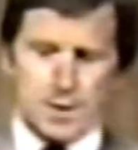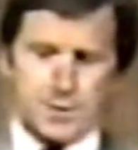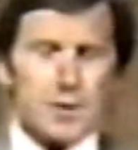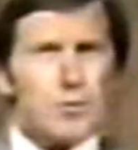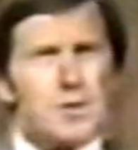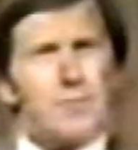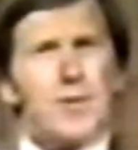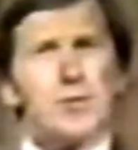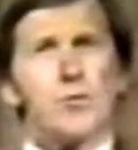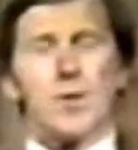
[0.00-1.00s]
Secrets of
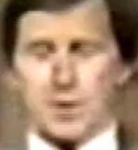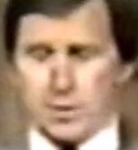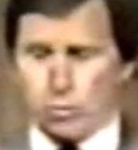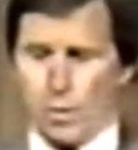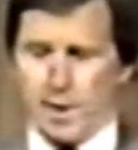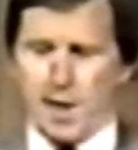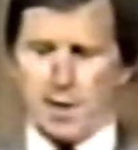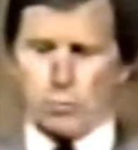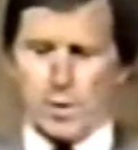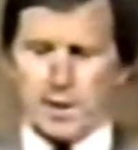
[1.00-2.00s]
History is a
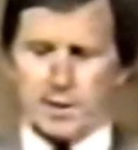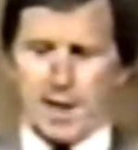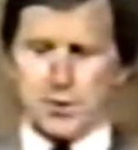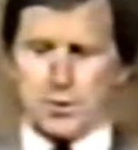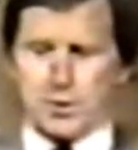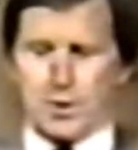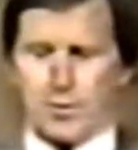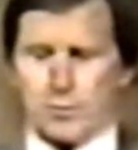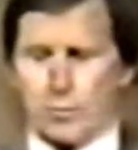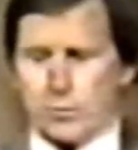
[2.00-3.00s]
28-week lecture
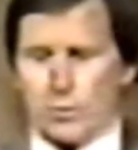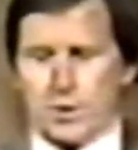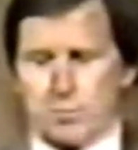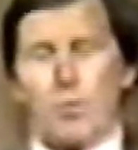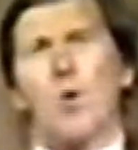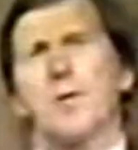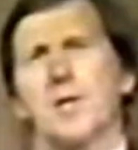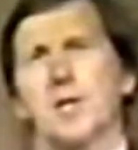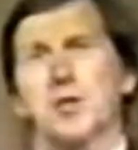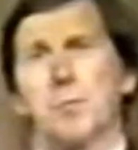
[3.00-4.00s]
series which will explore the
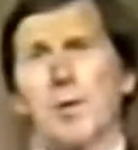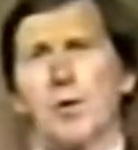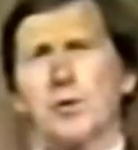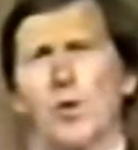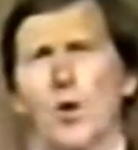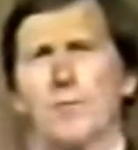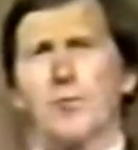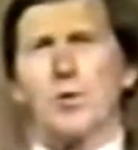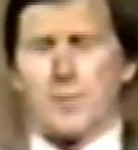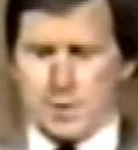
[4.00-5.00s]
conspiratorial
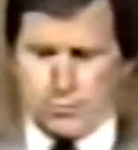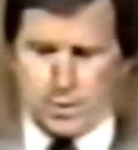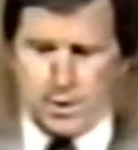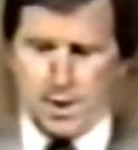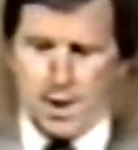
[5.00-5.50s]
view of history.